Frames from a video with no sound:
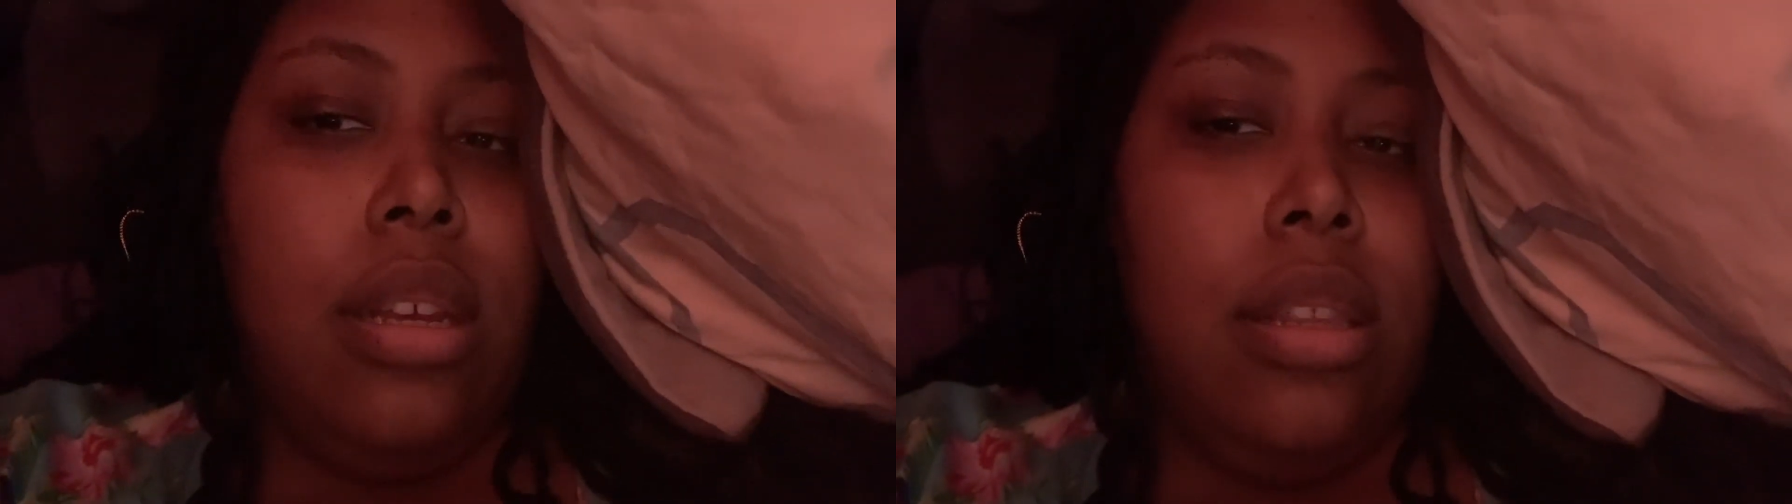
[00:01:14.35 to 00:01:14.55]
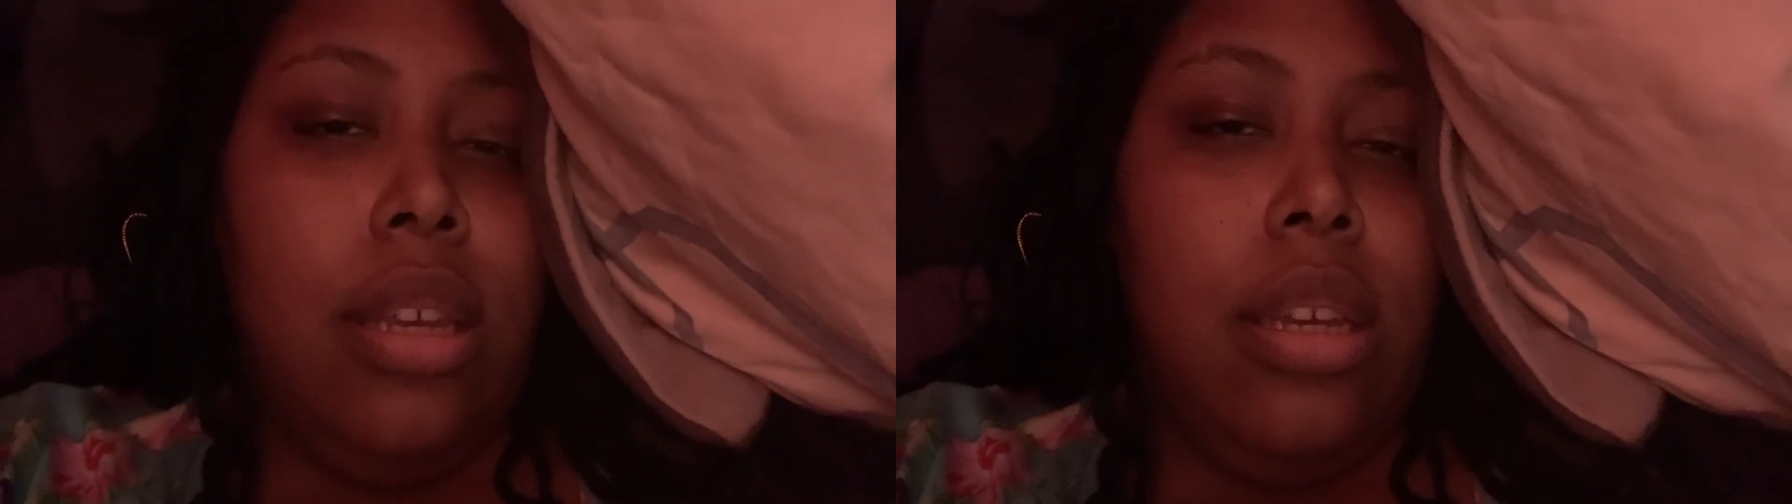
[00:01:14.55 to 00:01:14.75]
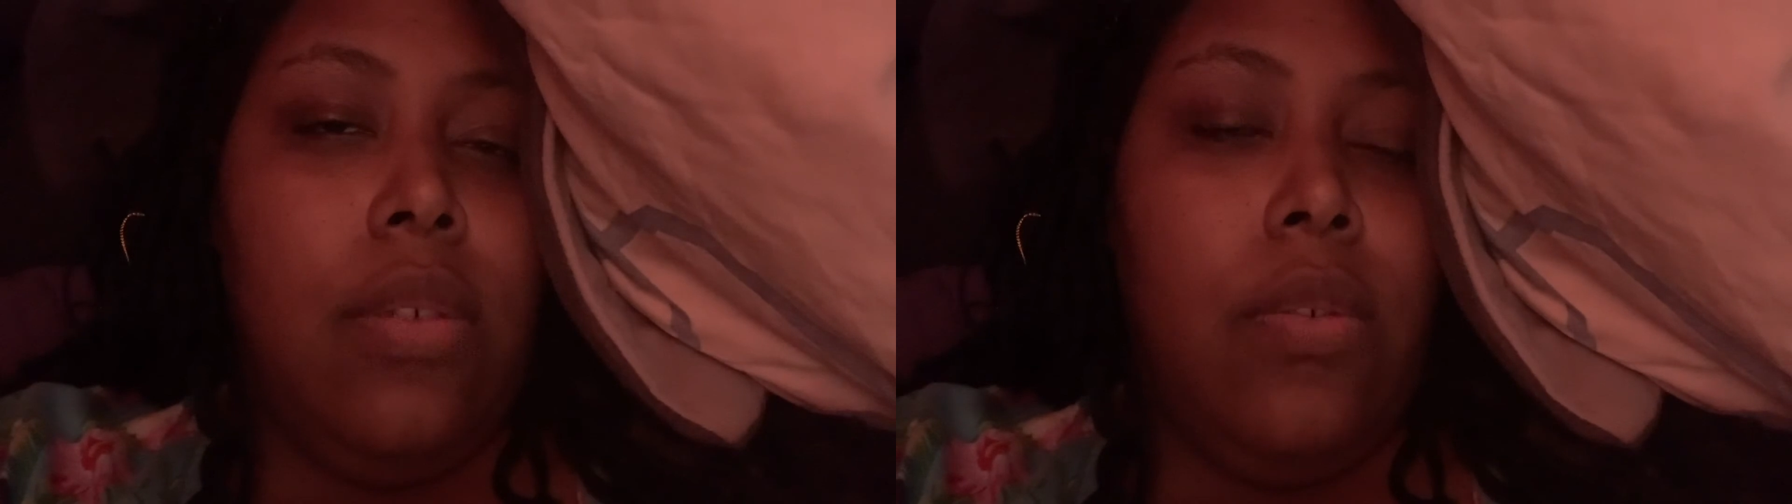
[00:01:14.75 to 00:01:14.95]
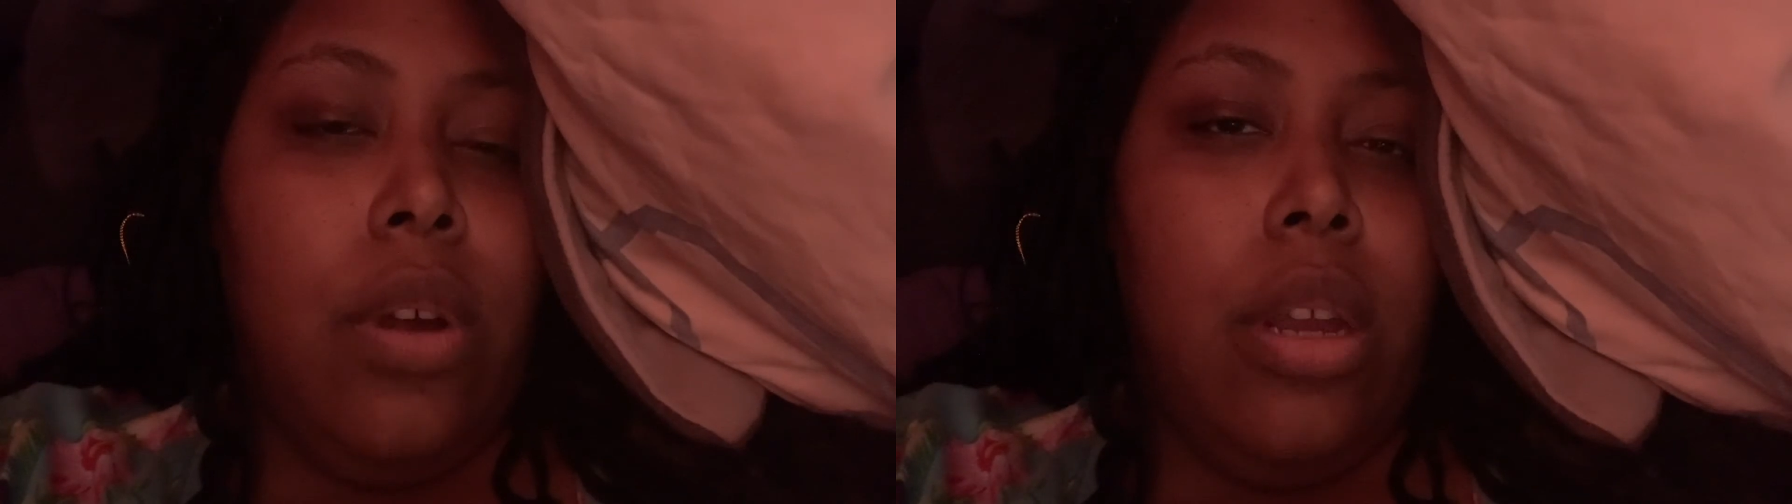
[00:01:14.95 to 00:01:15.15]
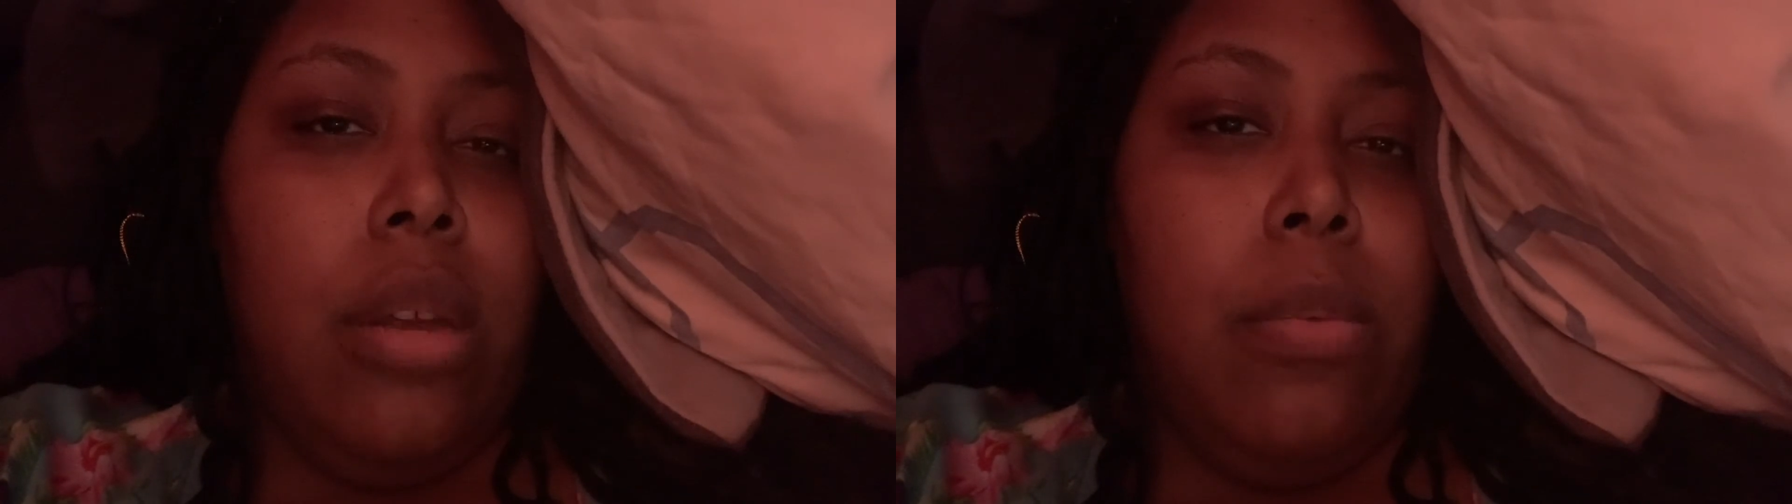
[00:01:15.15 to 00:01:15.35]
Thank you for
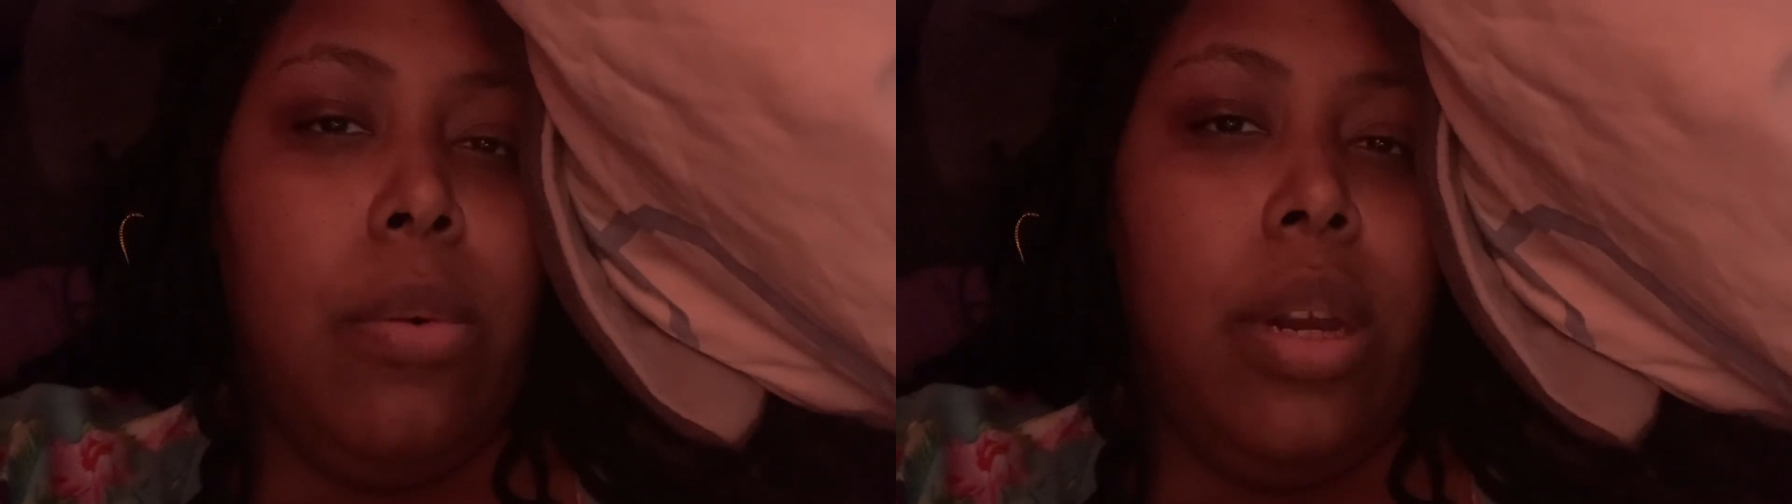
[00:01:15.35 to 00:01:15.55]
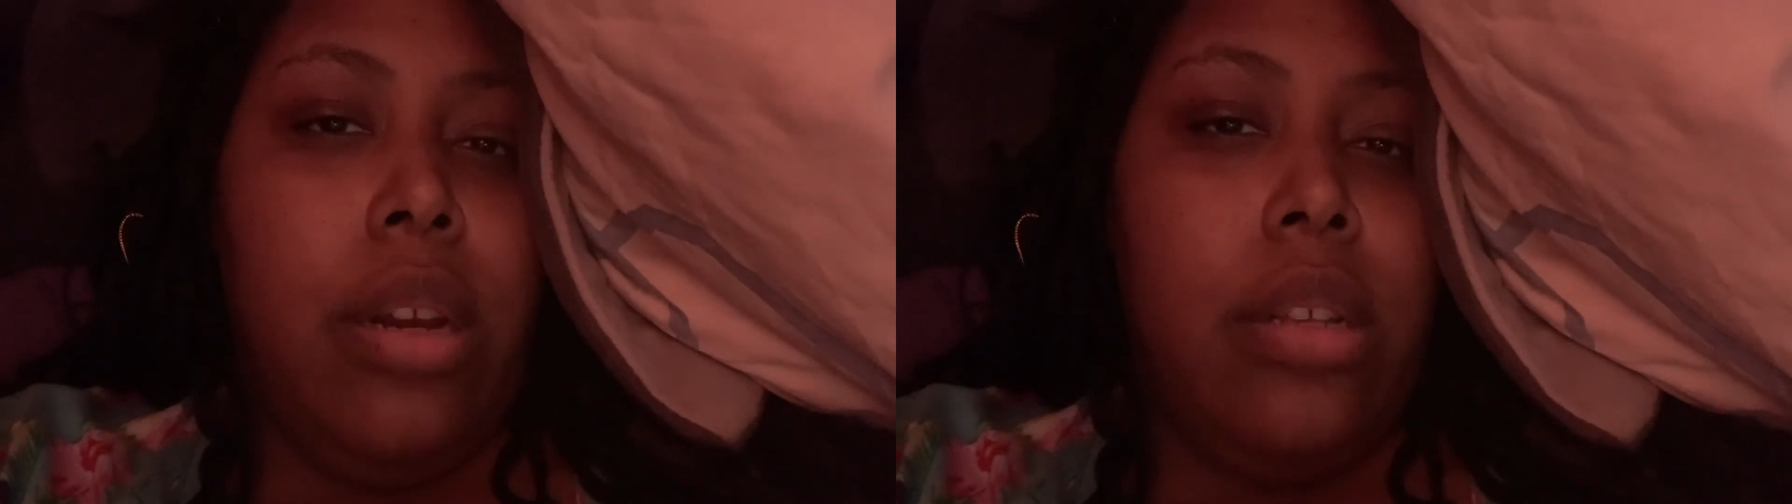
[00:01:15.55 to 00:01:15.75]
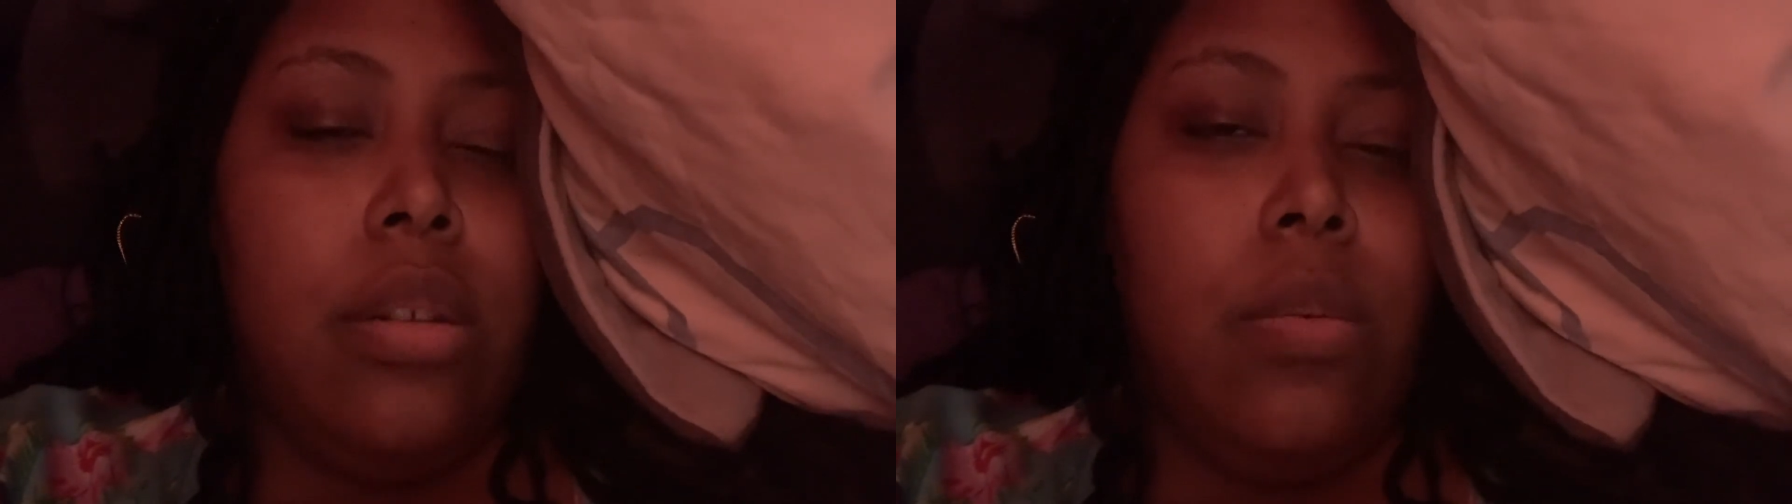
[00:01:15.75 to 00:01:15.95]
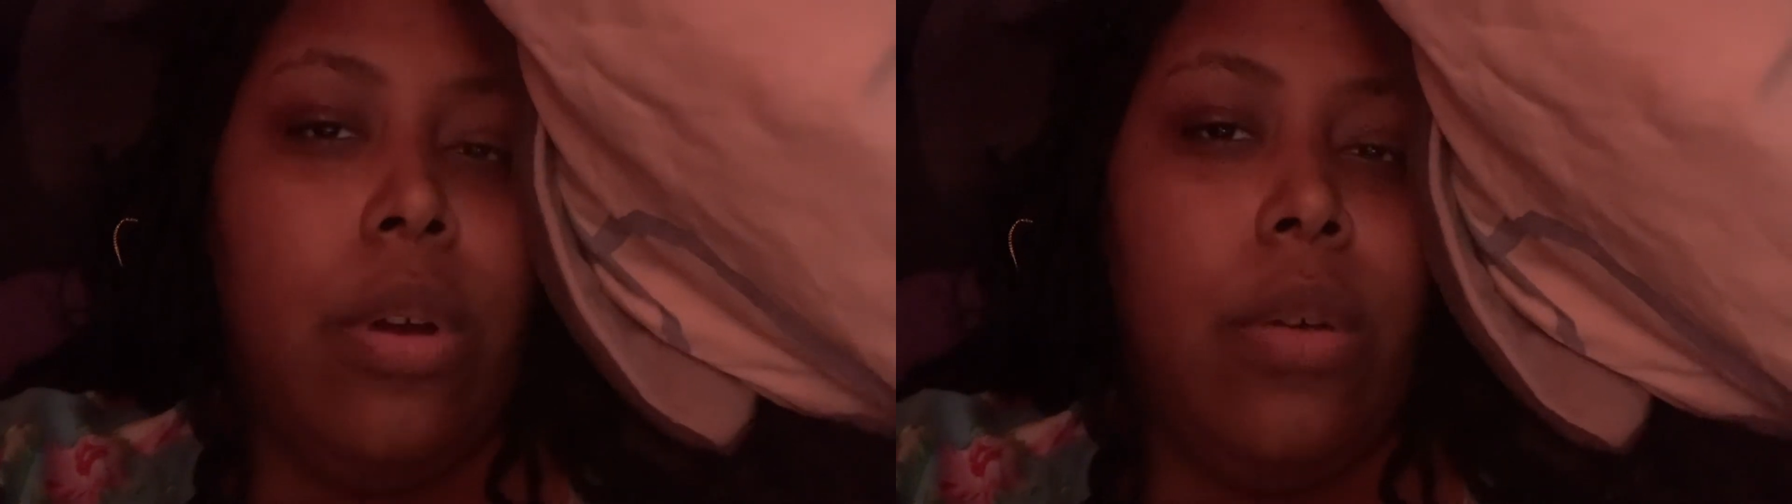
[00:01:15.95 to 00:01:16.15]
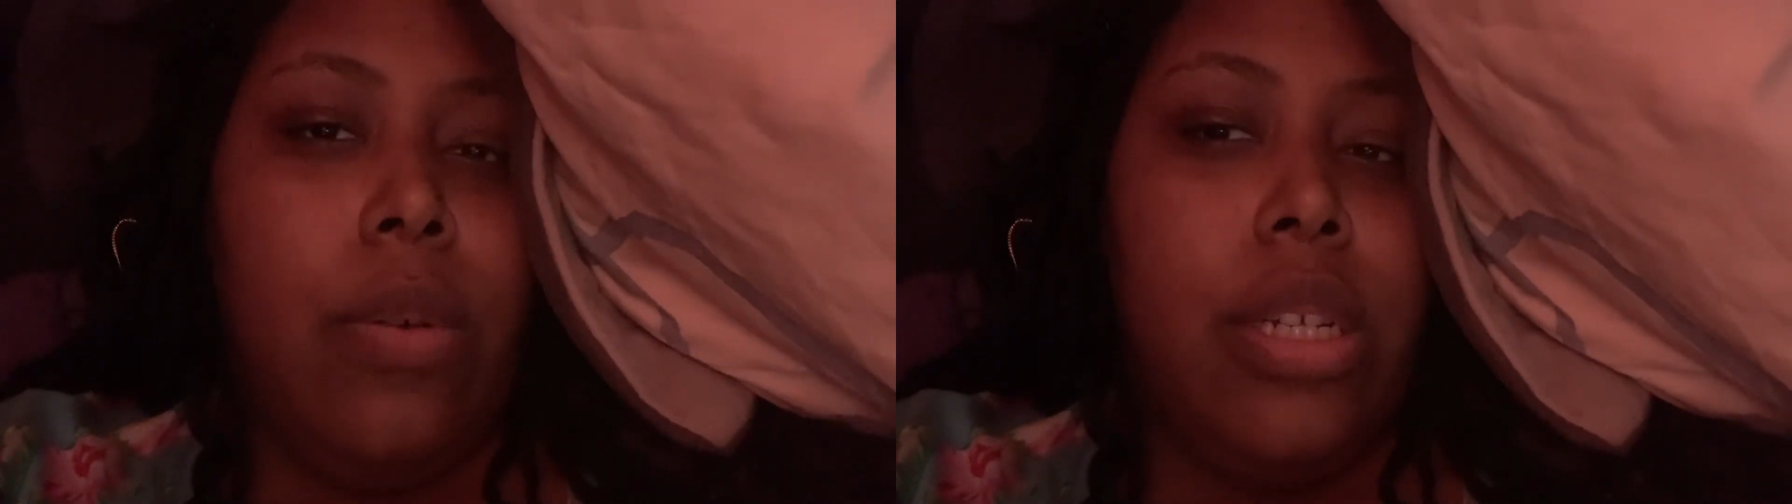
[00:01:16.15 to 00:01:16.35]
all your prayers and
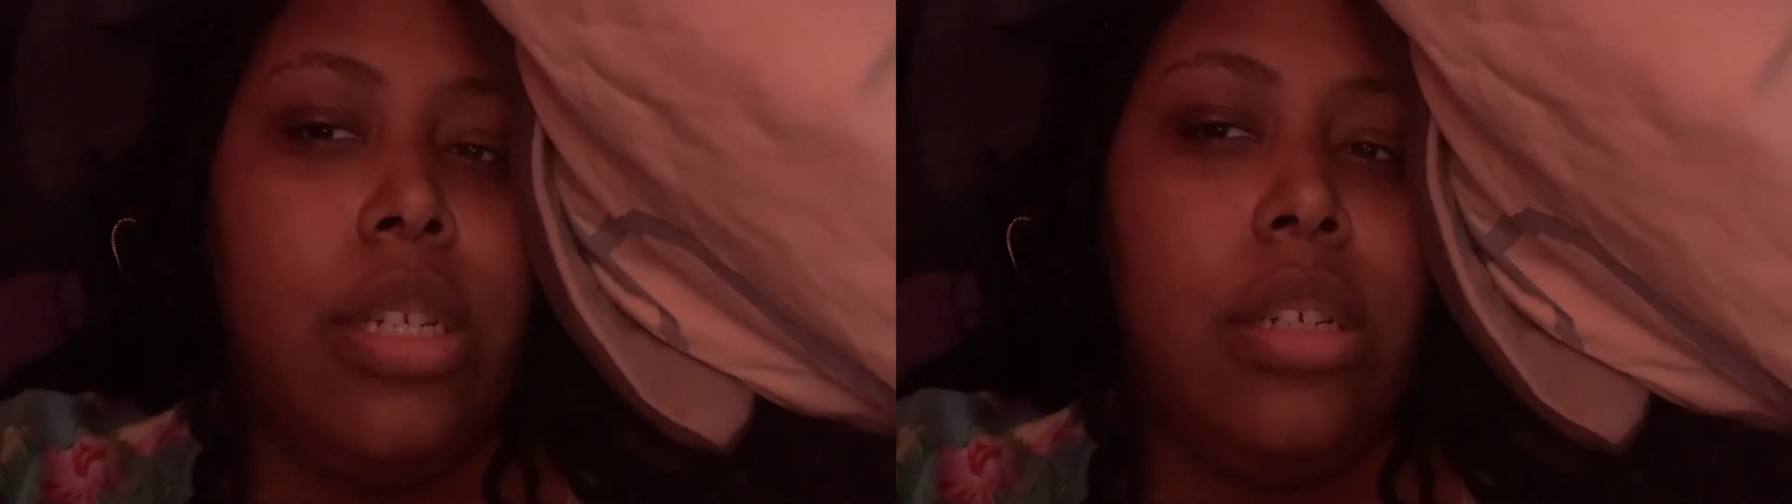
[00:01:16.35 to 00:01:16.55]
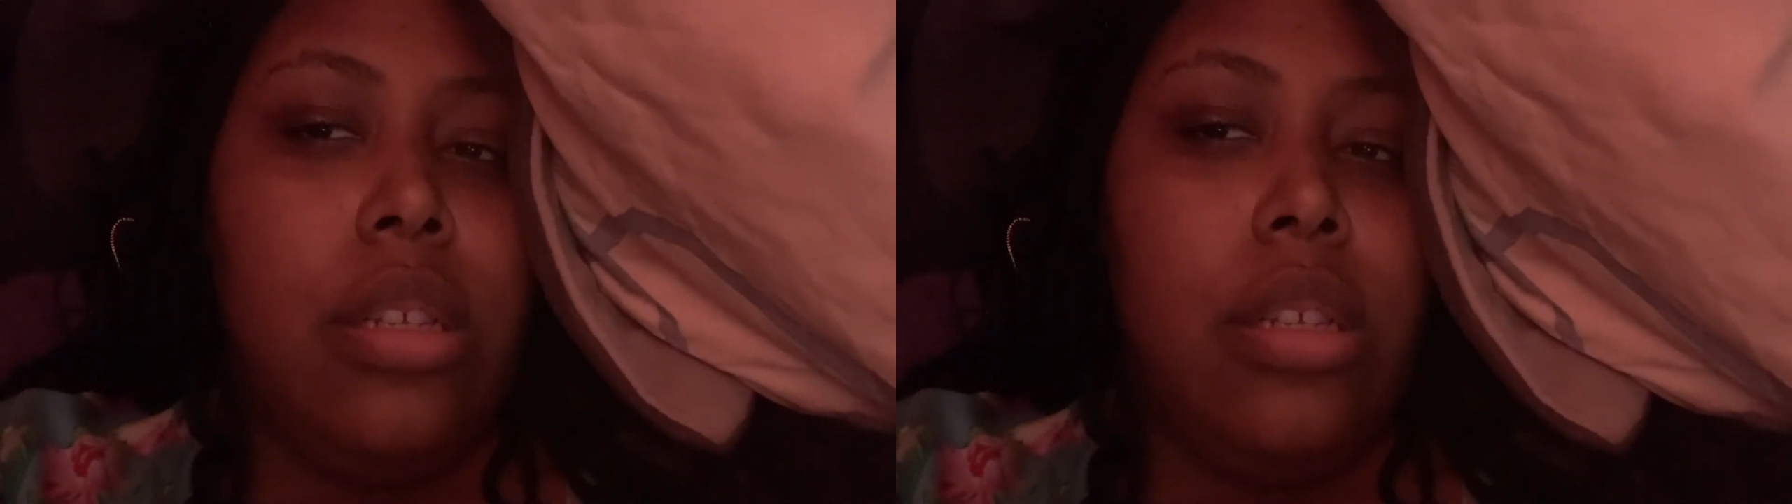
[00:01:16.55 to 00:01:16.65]
well wishes.